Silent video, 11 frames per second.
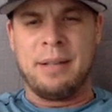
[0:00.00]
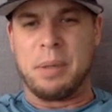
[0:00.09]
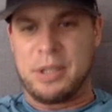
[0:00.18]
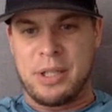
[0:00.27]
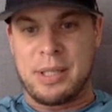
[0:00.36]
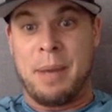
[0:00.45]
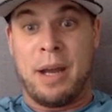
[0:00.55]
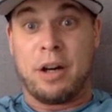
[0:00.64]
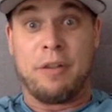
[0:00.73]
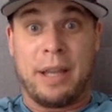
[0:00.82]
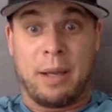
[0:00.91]
it's just a
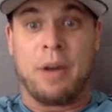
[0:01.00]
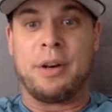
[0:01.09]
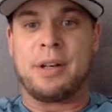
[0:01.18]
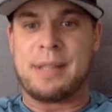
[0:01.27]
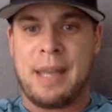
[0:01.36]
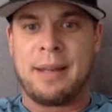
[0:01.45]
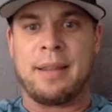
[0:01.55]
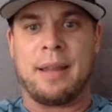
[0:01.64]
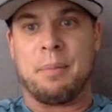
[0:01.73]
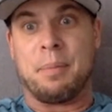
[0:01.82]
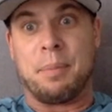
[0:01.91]
matter of like understanding
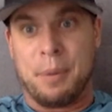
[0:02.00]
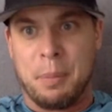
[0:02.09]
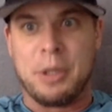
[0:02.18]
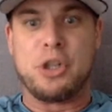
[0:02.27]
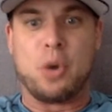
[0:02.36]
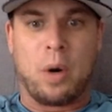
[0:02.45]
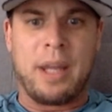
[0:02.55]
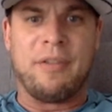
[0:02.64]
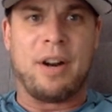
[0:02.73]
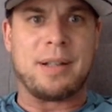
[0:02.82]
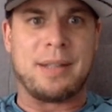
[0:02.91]
that the majority
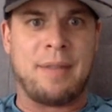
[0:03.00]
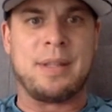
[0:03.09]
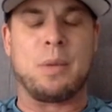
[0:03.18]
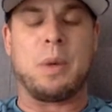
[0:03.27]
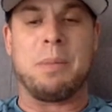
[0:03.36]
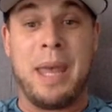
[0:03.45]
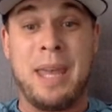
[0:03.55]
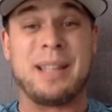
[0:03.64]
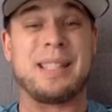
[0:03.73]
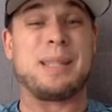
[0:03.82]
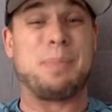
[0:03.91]
of our saves that we make,
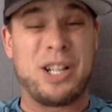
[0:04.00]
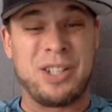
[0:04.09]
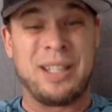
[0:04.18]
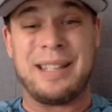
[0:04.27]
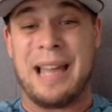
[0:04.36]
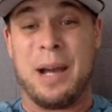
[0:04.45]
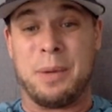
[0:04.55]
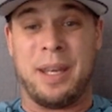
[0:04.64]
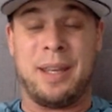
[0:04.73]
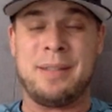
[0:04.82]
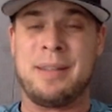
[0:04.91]
especially
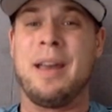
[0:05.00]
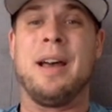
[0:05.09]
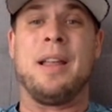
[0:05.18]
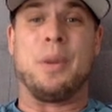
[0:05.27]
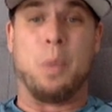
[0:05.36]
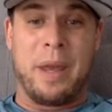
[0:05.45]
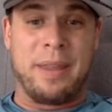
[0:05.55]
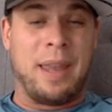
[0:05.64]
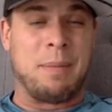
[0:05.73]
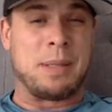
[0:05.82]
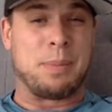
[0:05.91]
nowadays, the way the
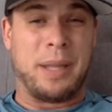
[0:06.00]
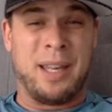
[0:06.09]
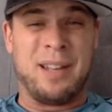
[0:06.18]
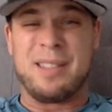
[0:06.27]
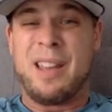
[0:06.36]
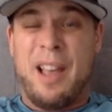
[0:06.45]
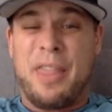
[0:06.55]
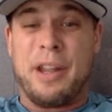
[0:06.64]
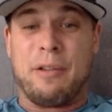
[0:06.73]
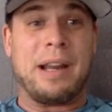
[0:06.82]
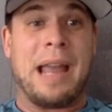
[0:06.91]
game is played, is
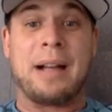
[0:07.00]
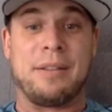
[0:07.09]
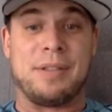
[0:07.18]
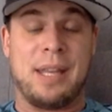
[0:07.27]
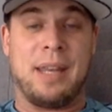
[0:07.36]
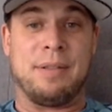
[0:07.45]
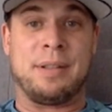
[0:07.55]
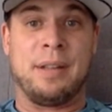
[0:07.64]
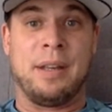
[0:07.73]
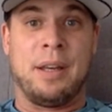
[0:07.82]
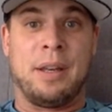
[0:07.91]
they're reactive saves.
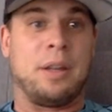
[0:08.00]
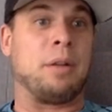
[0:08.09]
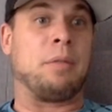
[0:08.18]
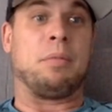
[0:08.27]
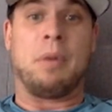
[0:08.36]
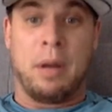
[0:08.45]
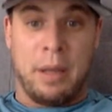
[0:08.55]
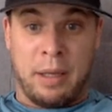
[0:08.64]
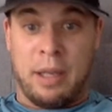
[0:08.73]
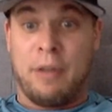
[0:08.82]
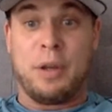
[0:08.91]

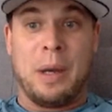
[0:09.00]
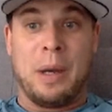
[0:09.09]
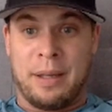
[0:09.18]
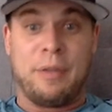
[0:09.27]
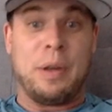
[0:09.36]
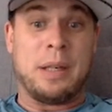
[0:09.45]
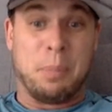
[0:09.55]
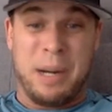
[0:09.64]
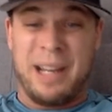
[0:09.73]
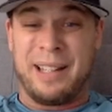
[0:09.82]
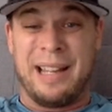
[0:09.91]
If you had to
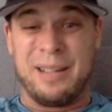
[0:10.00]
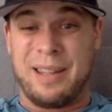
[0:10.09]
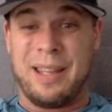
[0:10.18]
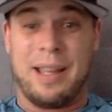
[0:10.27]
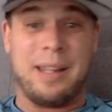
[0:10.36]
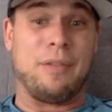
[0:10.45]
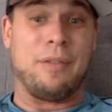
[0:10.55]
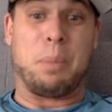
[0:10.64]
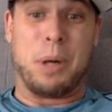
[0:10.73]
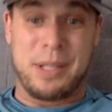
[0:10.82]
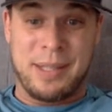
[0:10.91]
break it down to the idea of like
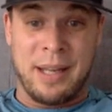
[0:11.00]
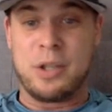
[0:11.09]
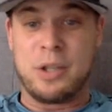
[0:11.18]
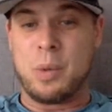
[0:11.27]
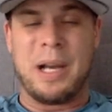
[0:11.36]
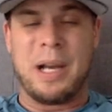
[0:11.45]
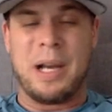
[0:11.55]
percentage wise,